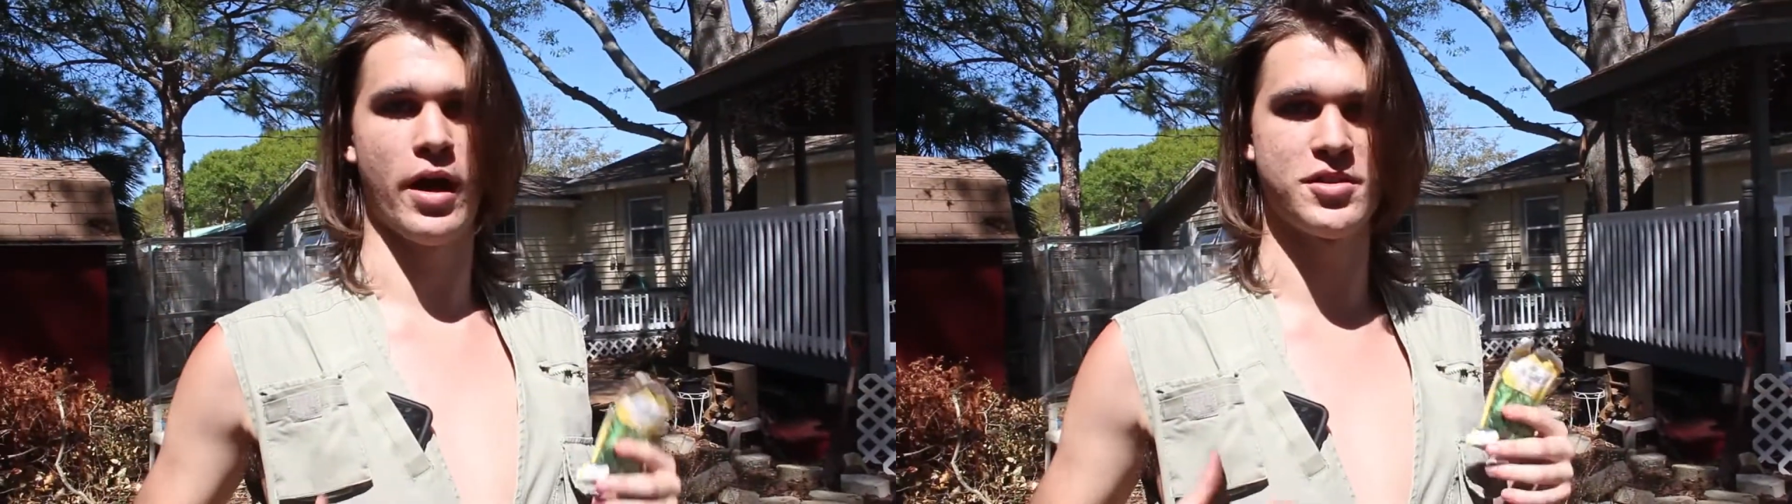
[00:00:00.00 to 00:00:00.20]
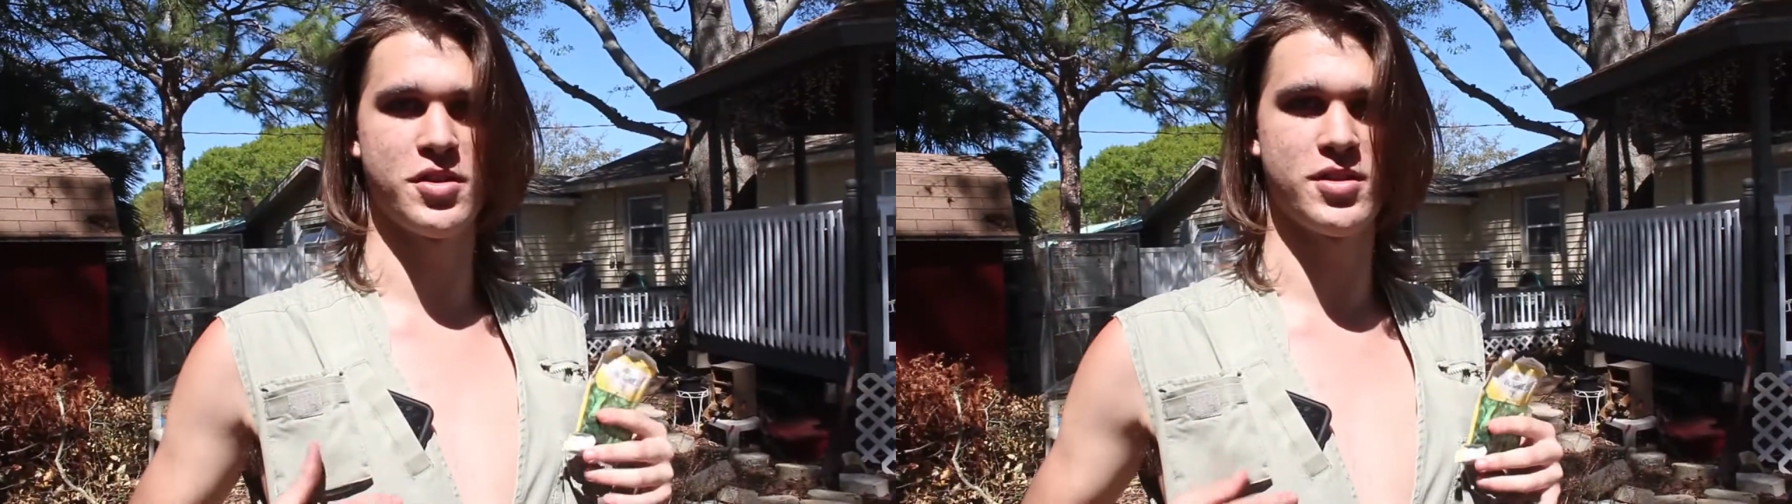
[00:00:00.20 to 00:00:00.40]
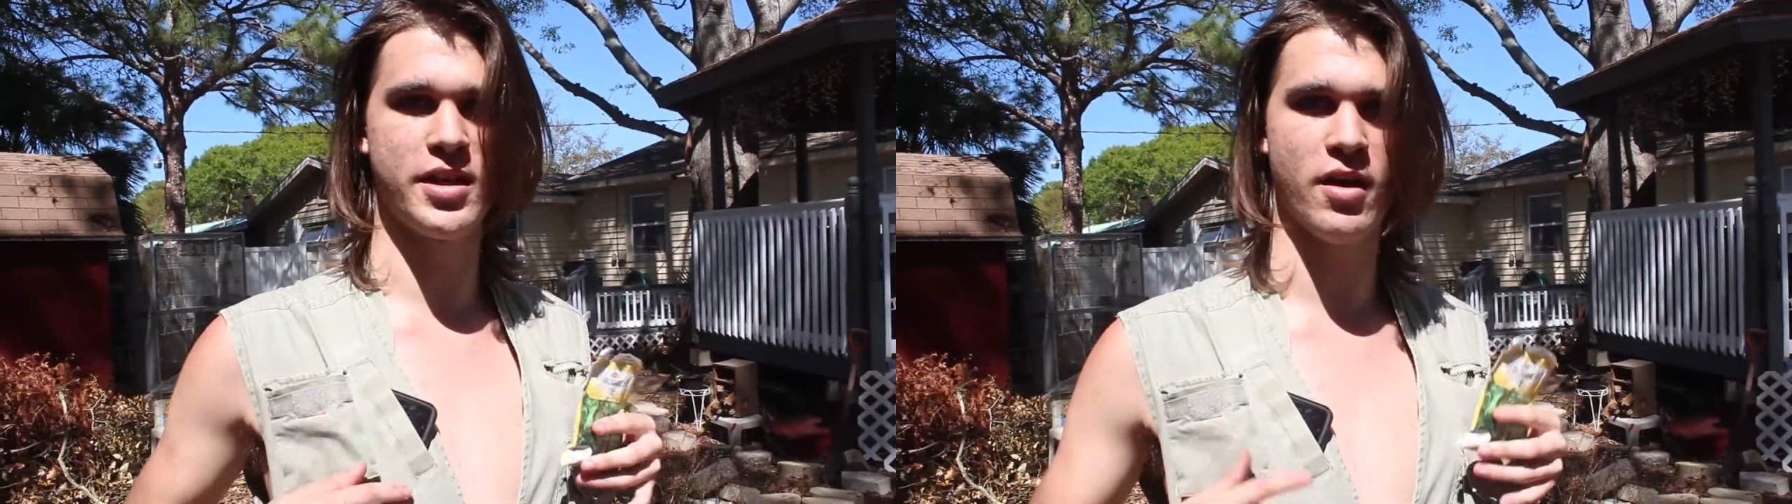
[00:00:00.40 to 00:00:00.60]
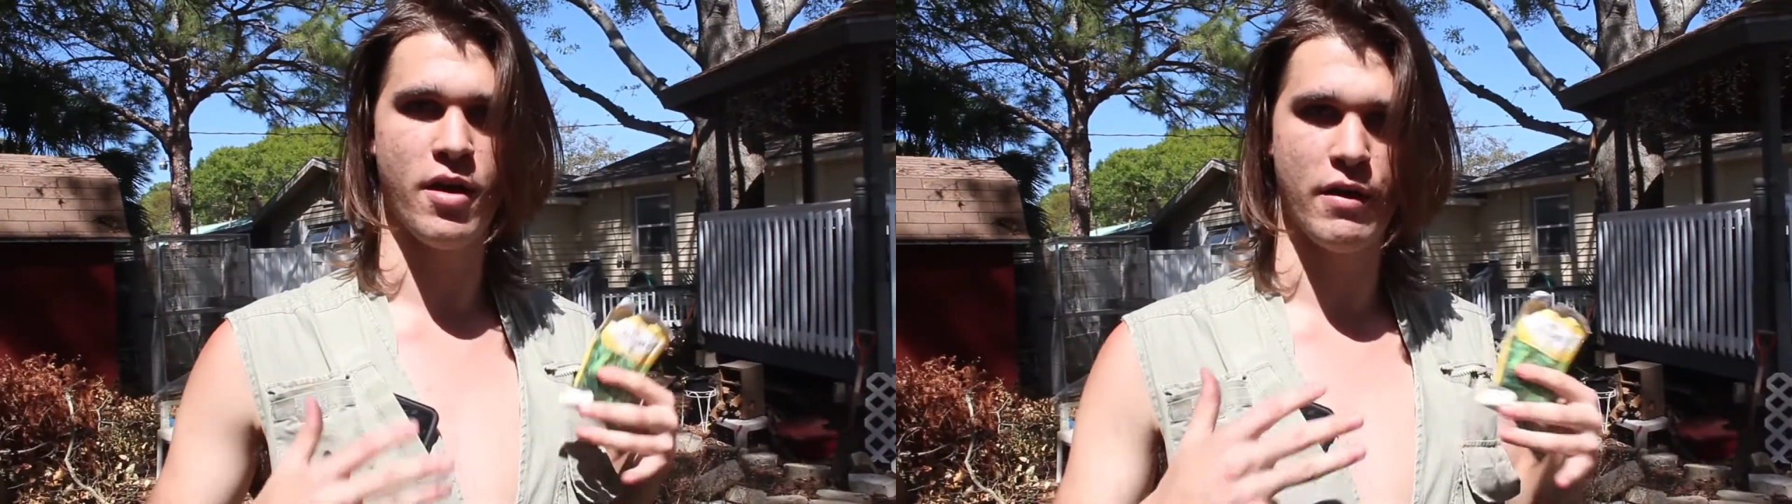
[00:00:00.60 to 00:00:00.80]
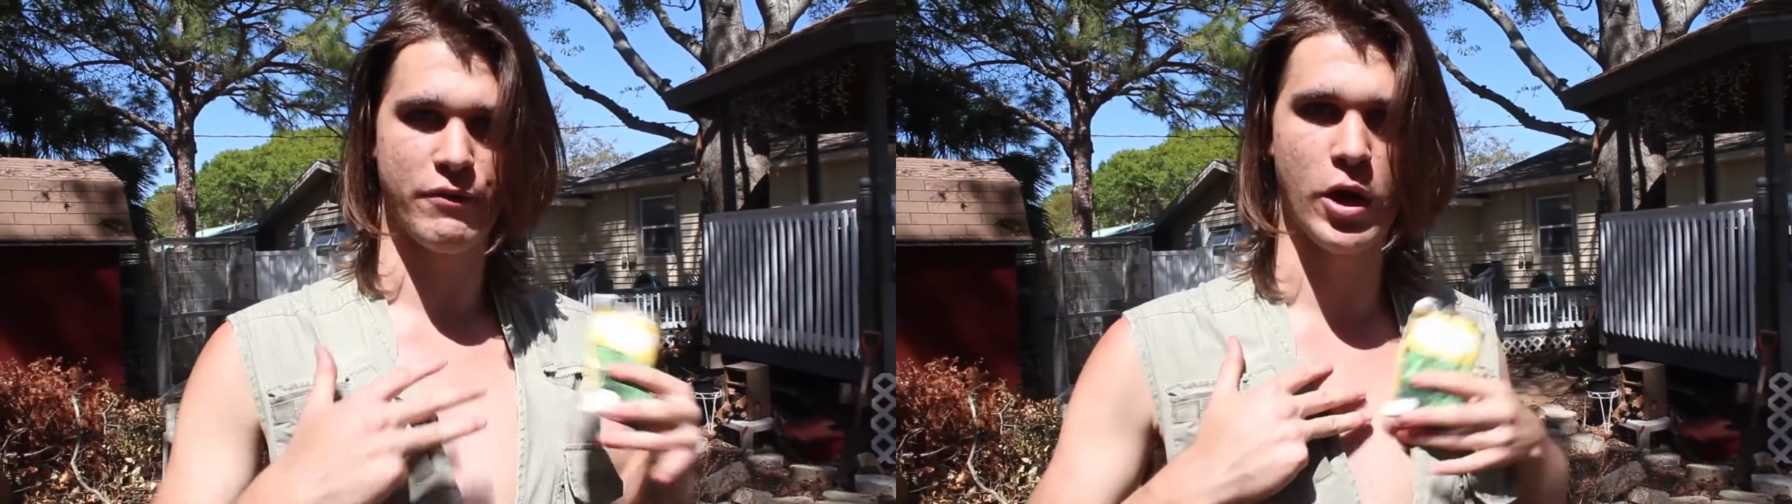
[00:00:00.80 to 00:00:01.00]
as you can see,
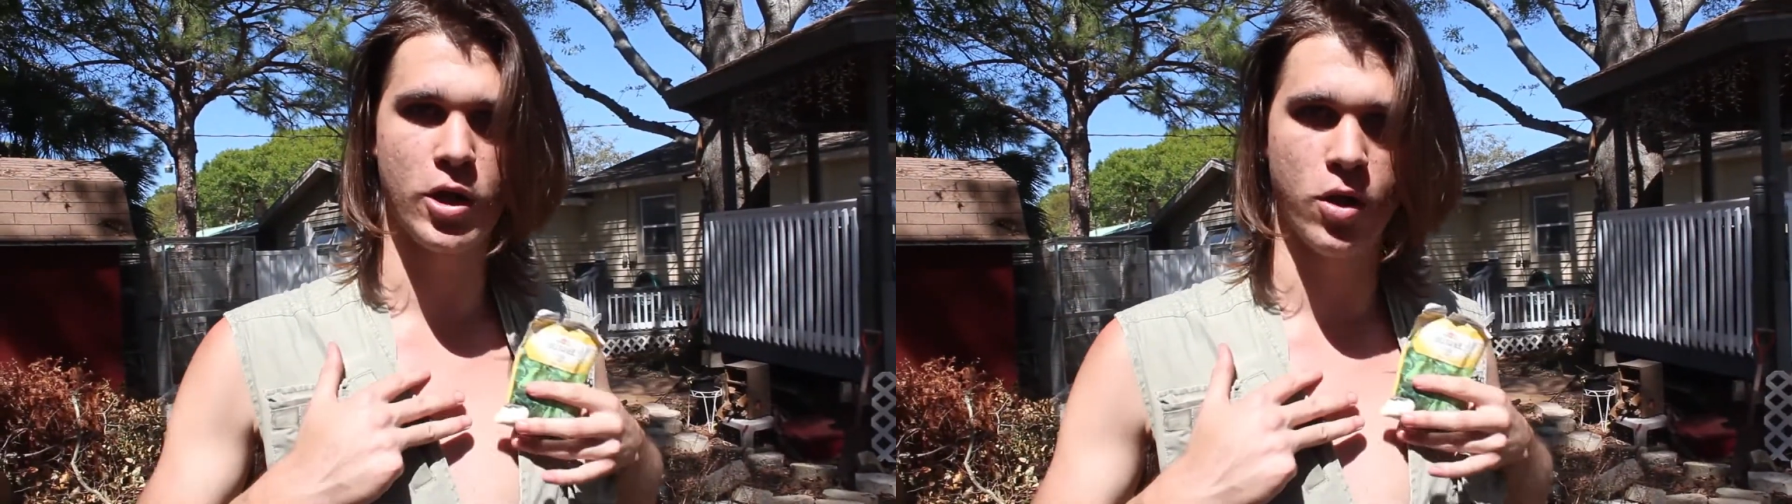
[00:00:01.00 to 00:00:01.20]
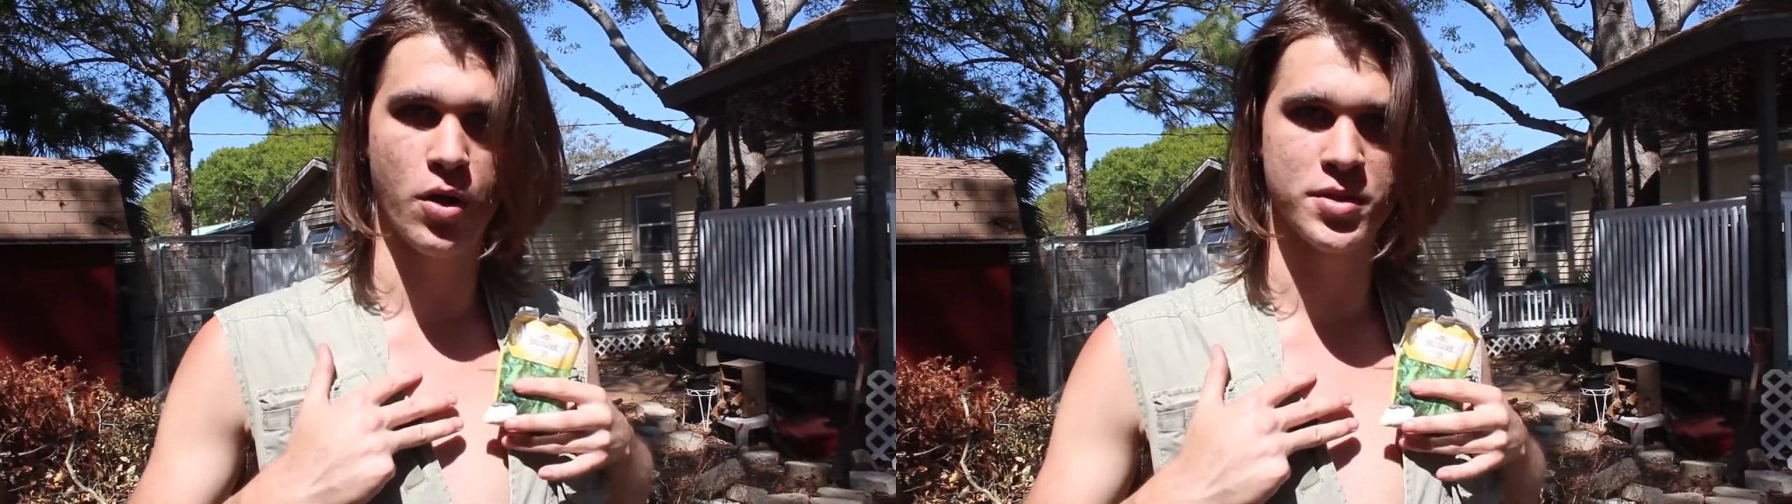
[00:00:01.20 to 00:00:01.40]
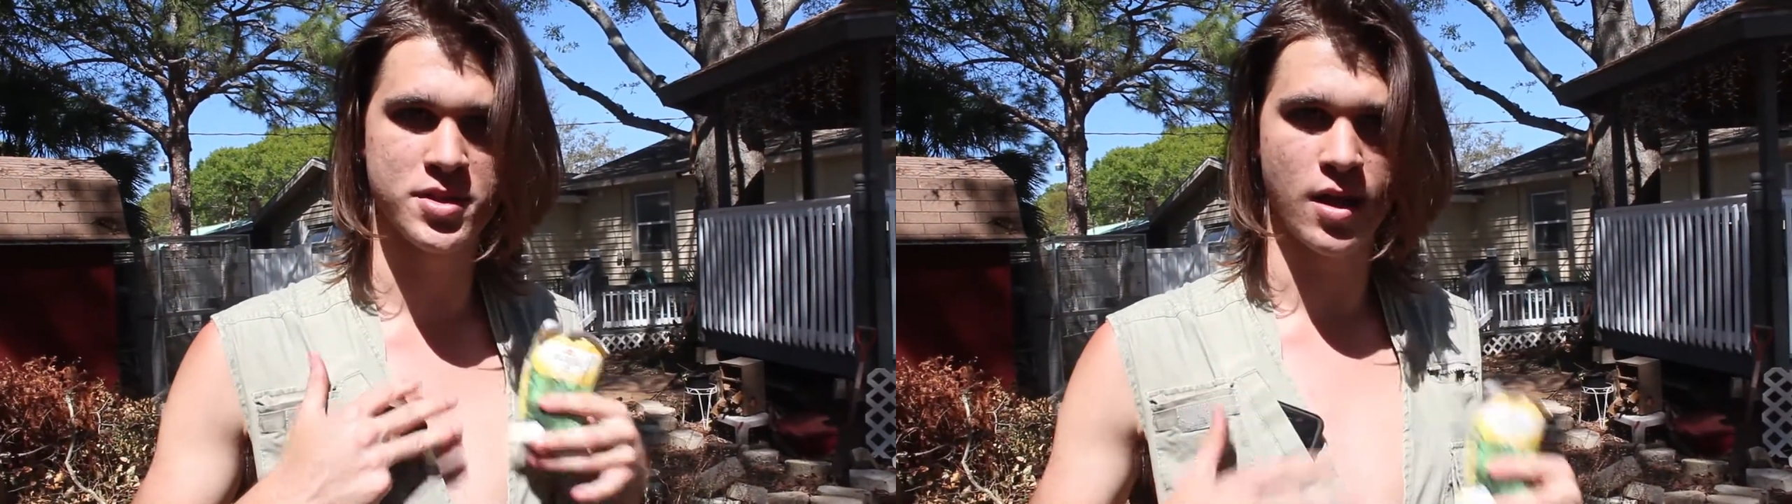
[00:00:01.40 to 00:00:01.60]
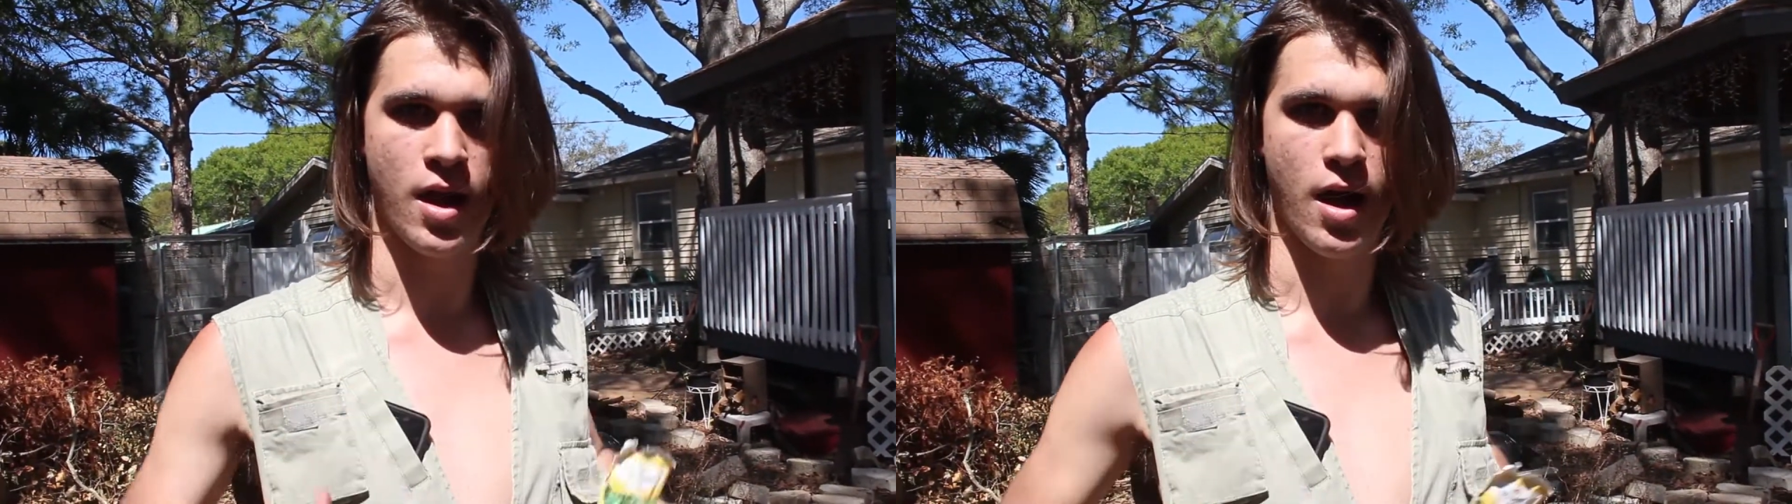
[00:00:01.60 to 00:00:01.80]
very close